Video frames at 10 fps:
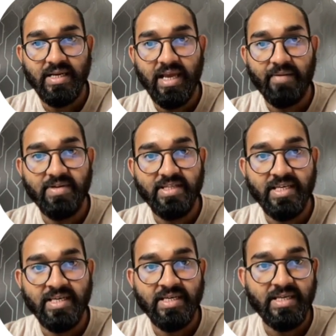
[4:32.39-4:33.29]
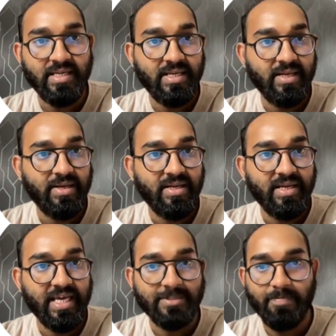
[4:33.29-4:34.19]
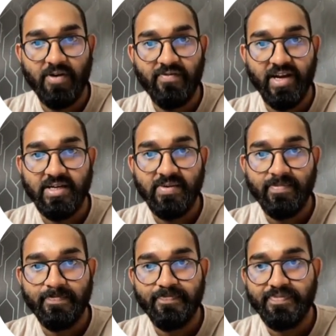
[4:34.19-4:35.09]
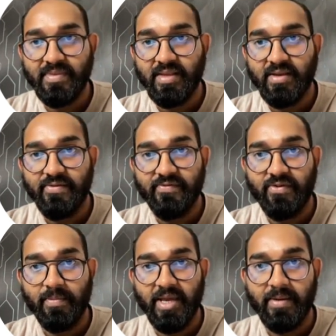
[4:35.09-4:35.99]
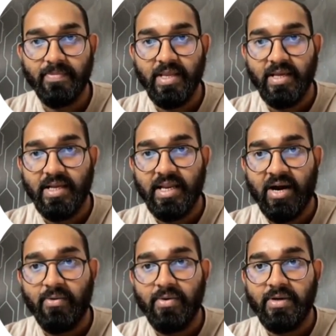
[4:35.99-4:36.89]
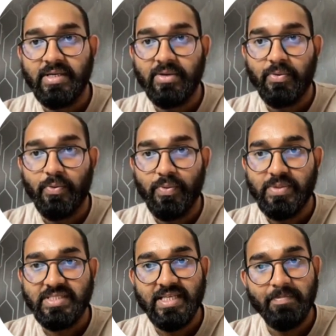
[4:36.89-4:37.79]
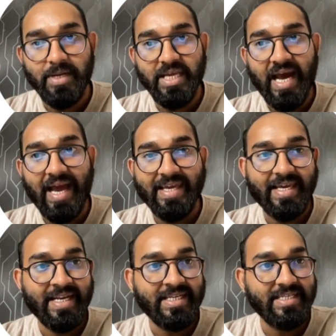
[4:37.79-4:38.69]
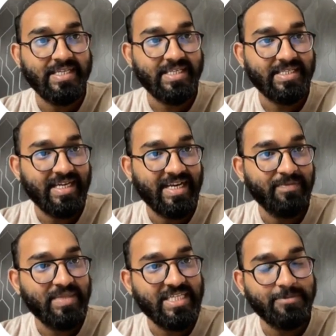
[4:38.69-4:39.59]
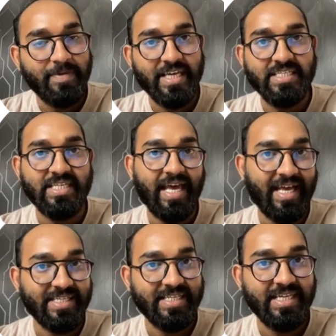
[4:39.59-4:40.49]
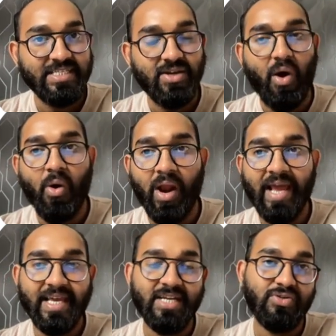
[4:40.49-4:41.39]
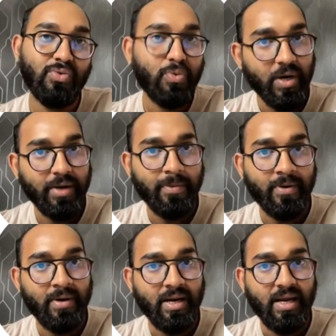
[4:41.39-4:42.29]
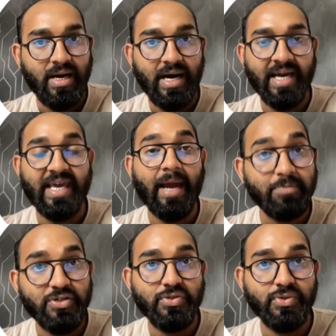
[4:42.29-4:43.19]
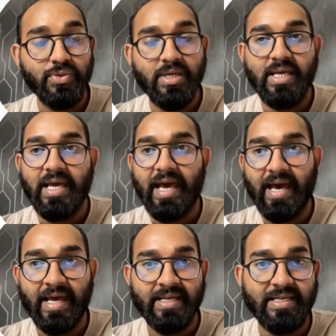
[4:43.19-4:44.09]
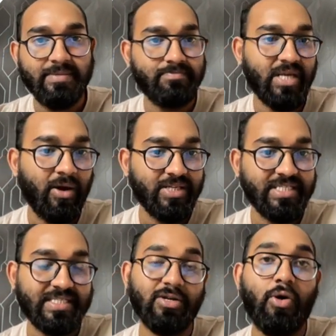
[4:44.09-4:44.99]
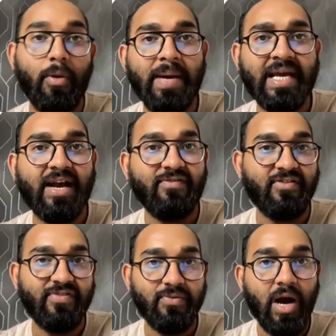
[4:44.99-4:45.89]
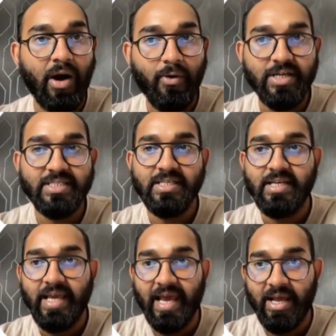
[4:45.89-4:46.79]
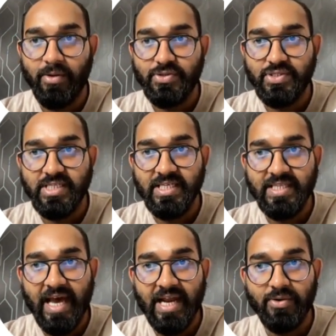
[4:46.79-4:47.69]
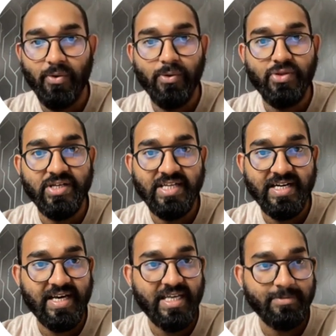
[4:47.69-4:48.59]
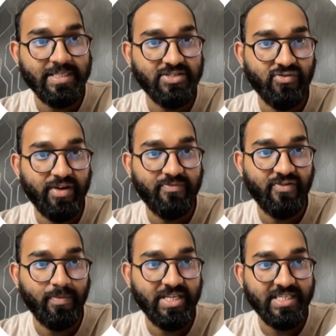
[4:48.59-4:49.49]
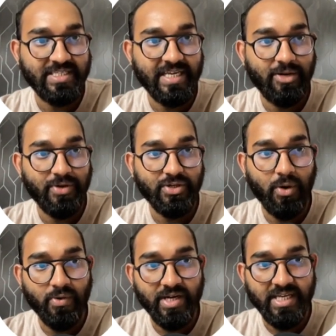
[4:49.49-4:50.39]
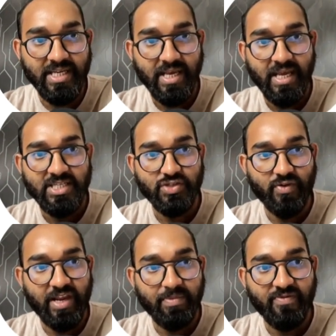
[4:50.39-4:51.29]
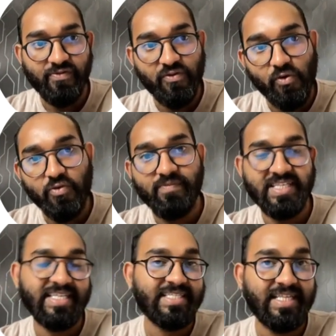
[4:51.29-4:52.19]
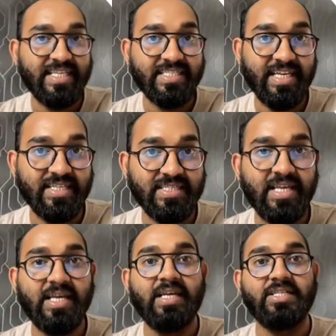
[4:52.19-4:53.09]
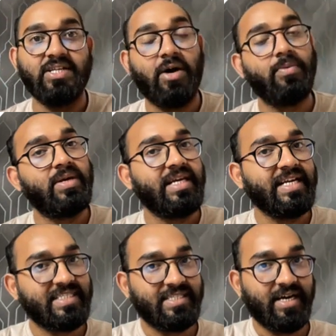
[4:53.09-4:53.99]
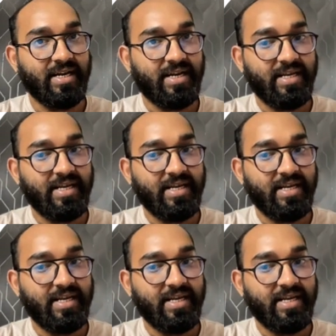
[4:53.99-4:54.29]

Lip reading: Everything is perfect for me. Now simply I can just leave this page as it is, or I can do whatever I have to do, and I'll just go back after a few hours and I will see that all the data has been scraped for me. Just take a look. It already scraped 4 business listings. So now it's done.